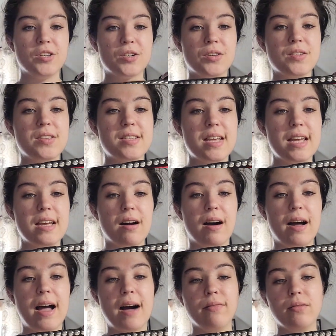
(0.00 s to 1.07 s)
you can see, I
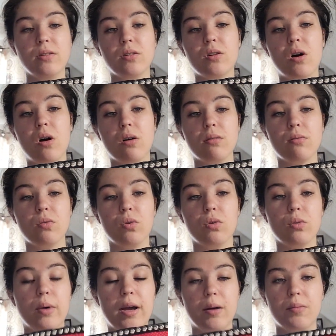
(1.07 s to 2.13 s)
haven't gone all the
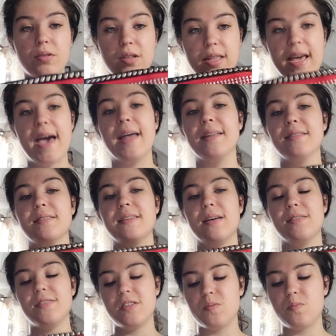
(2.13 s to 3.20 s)
way up to the end. Now
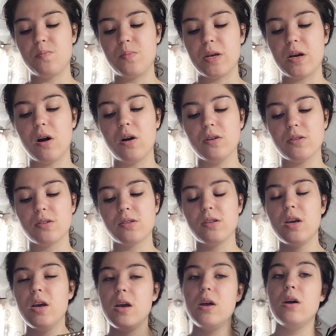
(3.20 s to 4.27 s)
this is because
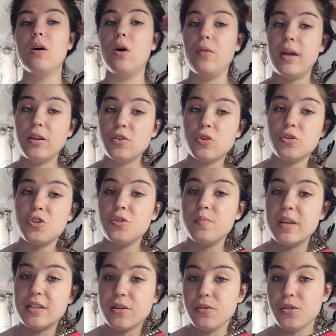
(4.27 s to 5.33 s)
on the actual costume
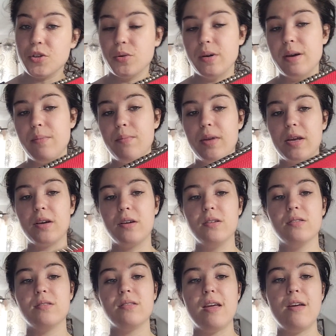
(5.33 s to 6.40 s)
they don't do it,
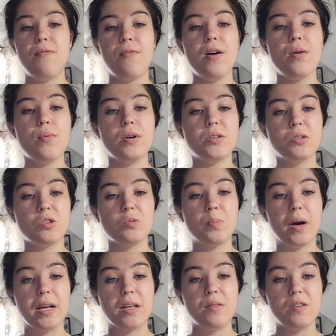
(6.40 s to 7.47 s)
because if I were to
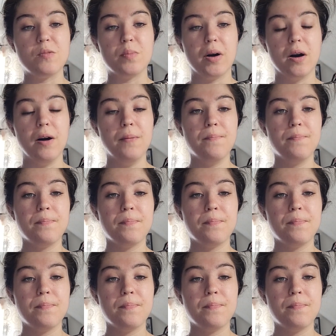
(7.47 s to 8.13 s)
spike this part,